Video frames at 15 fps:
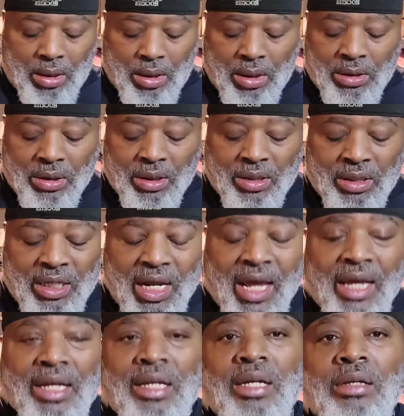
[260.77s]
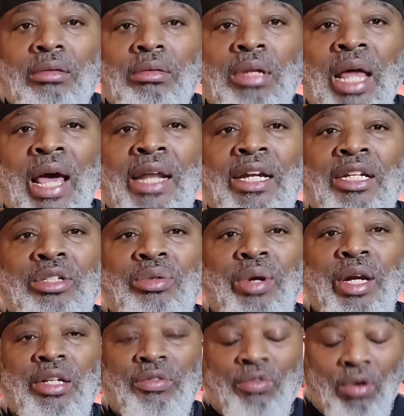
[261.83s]
is a deck lighting
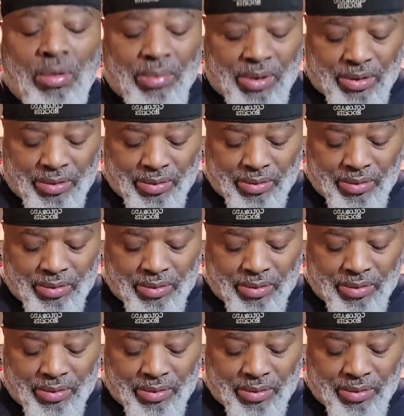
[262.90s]
transformer